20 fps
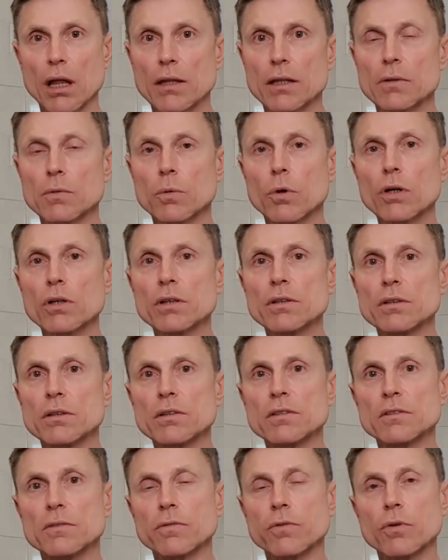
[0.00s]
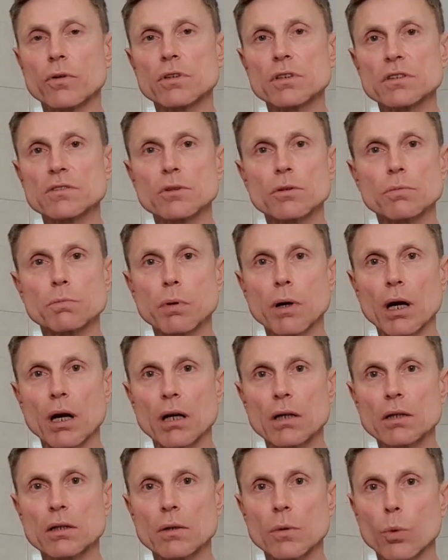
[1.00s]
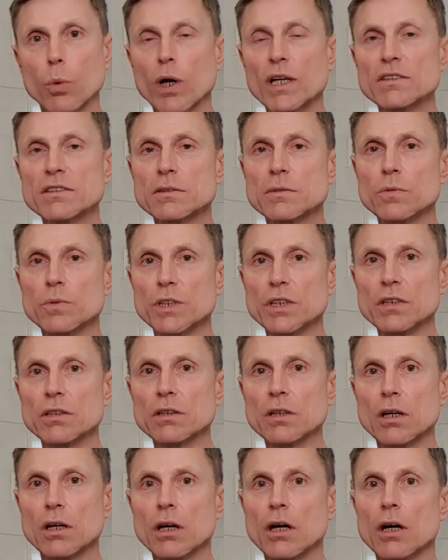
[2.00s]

that walking in the forest or park once a week